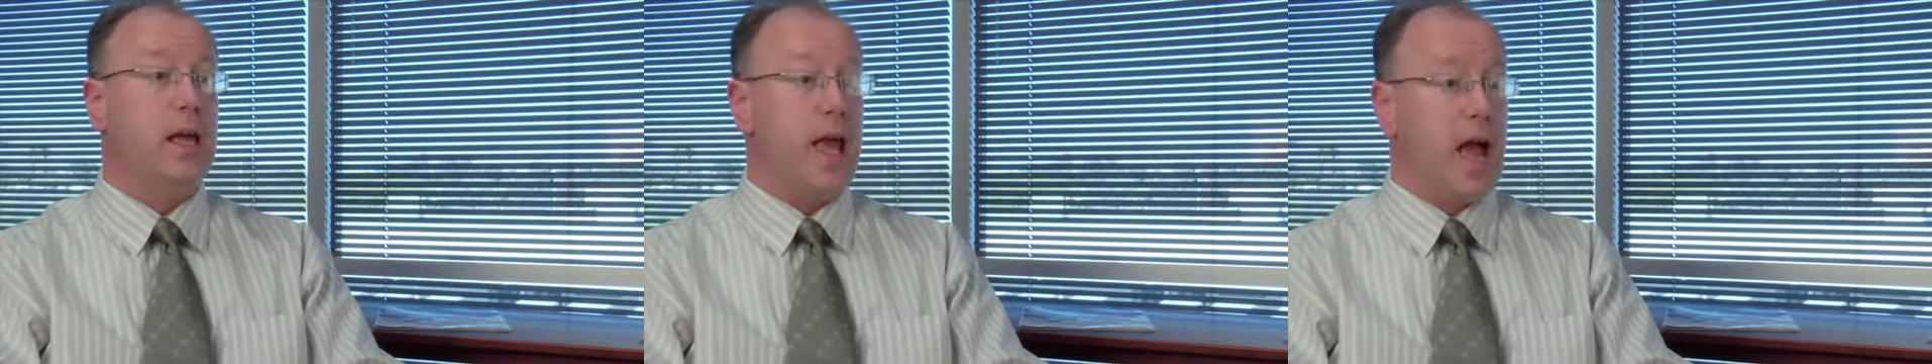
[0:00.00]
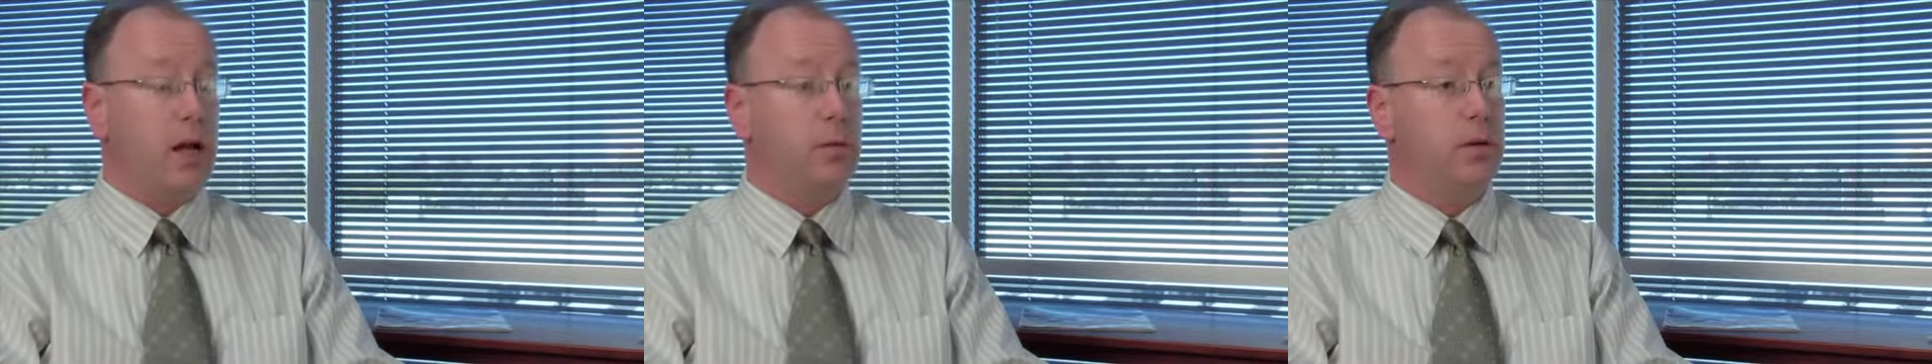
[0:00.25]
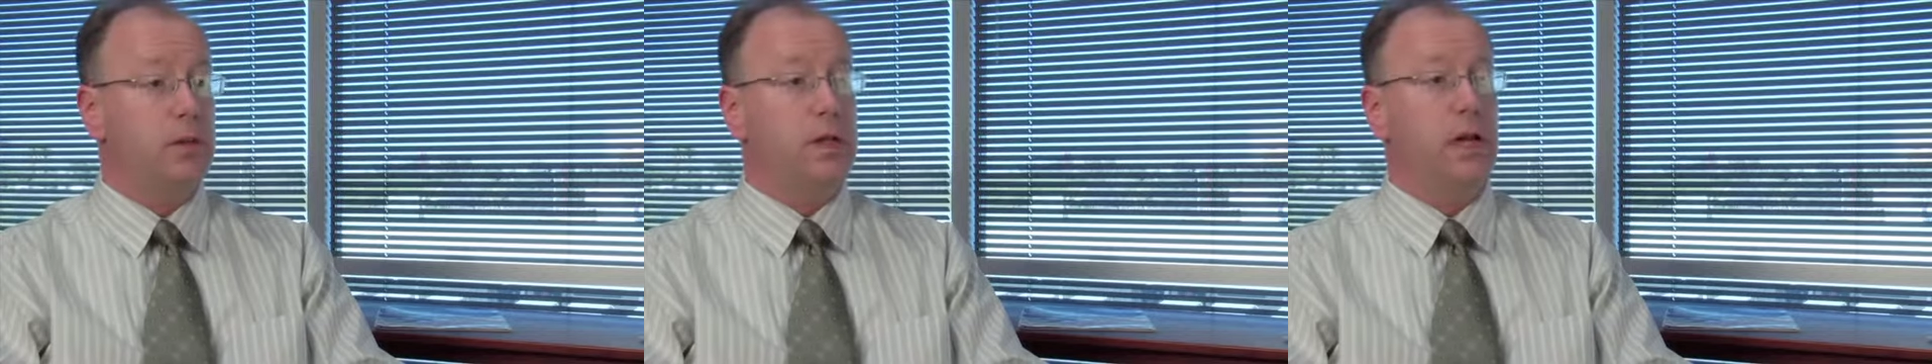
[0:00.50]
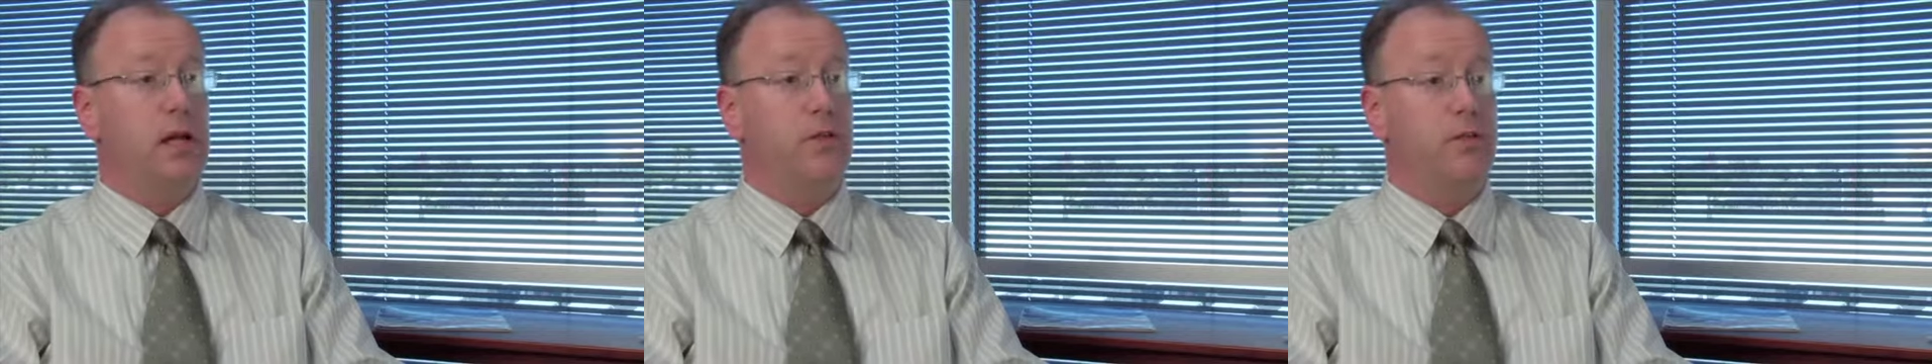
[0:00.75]

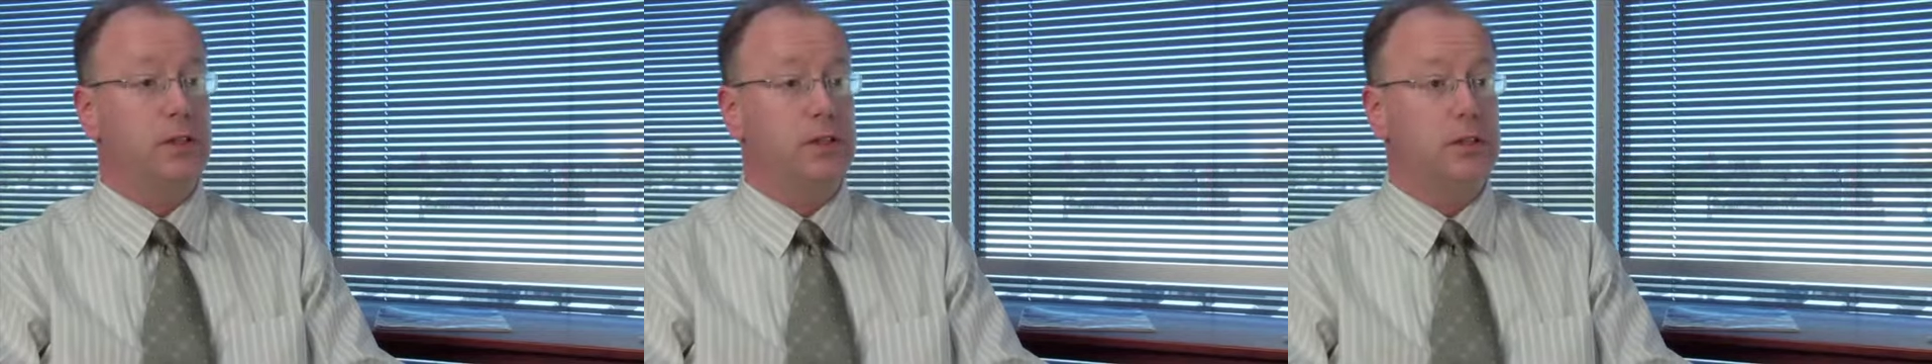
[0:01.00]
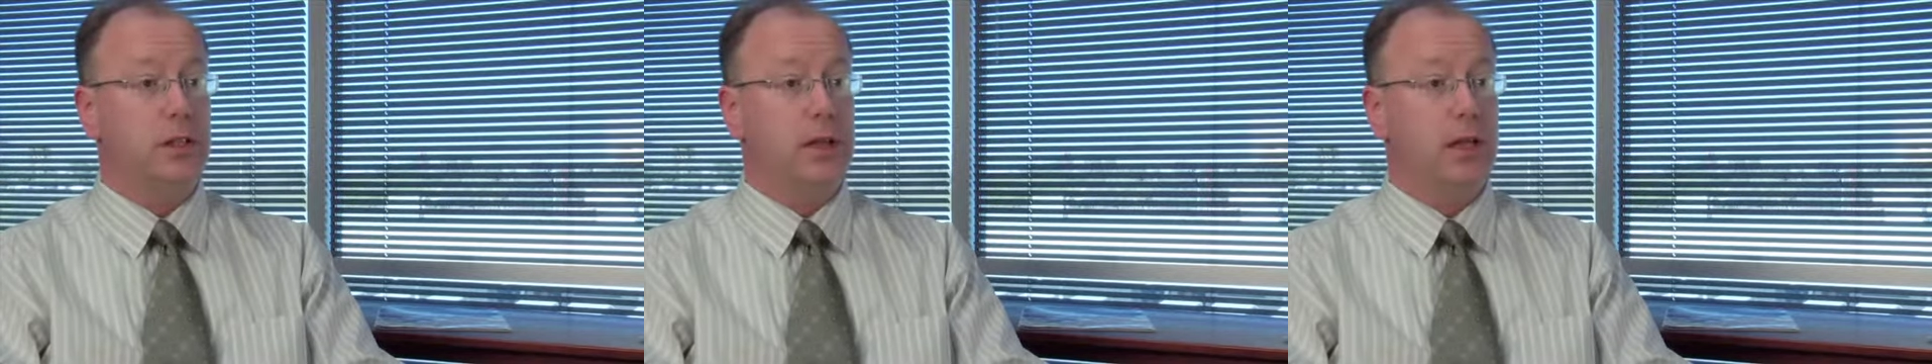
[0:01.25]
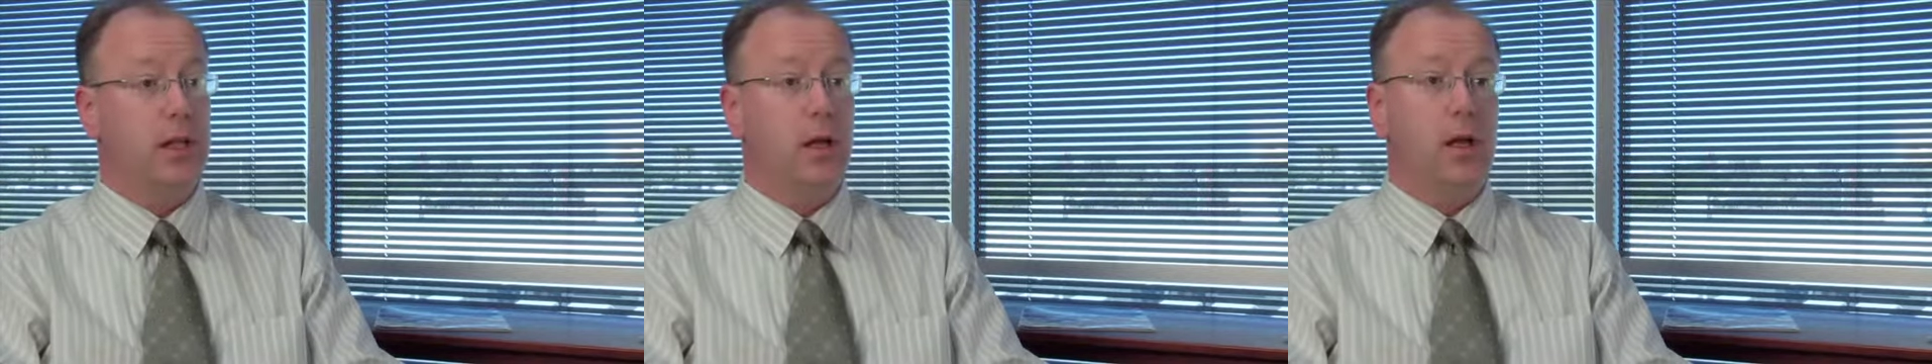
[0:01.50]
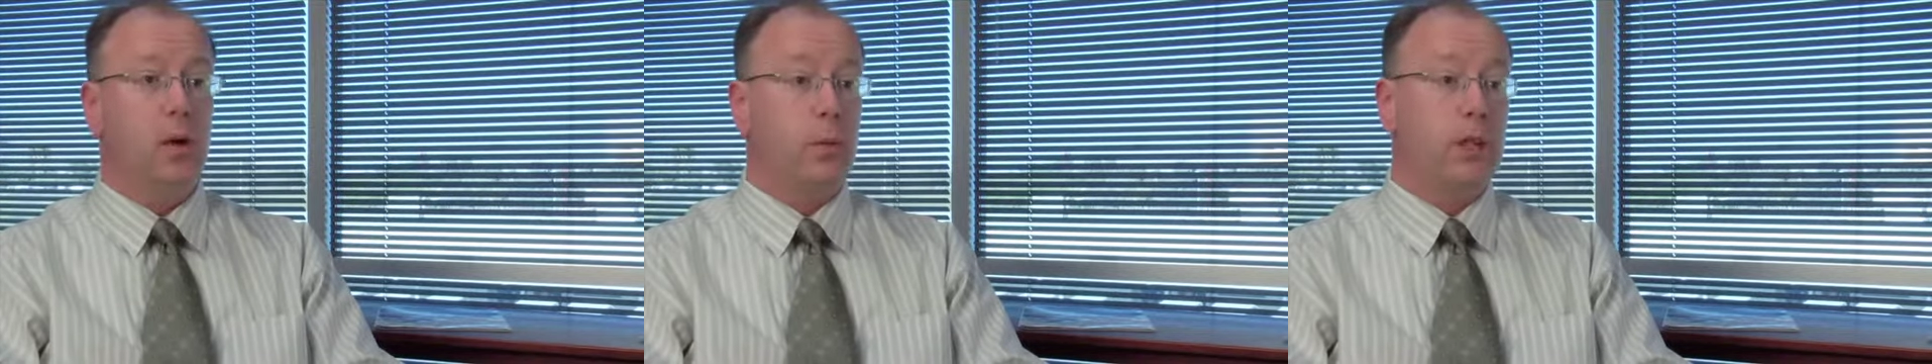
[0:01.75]
accurately and efficiently
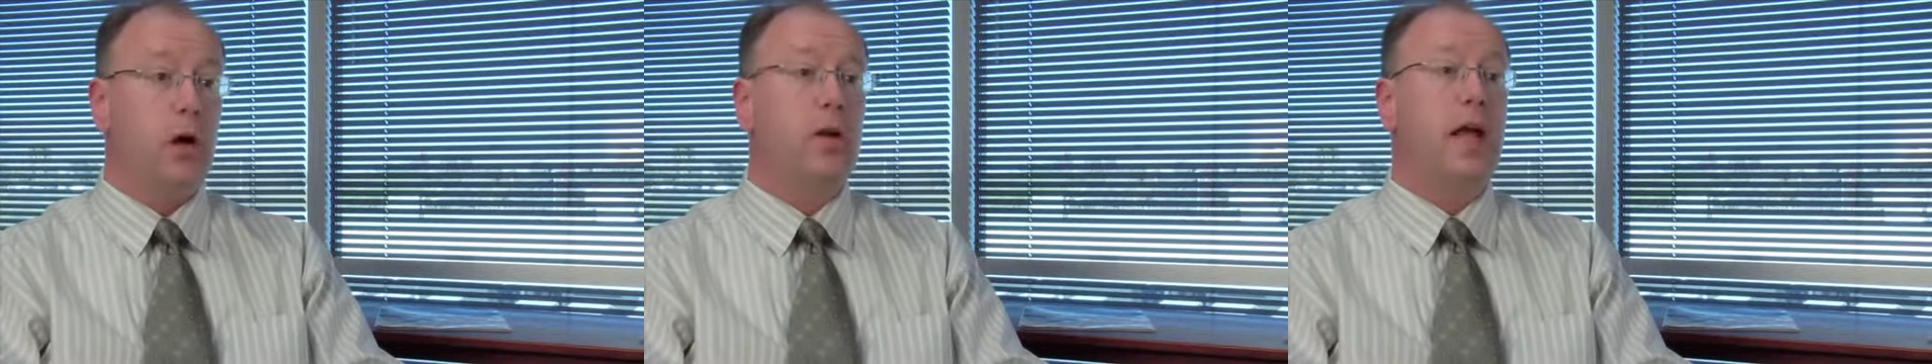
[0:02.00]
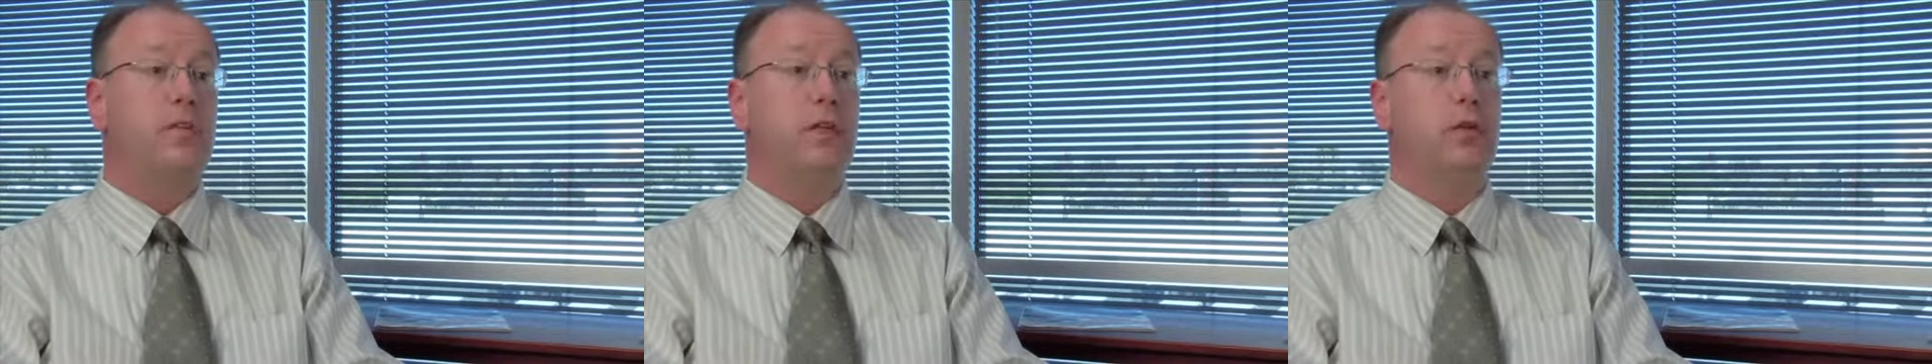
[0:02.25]
without having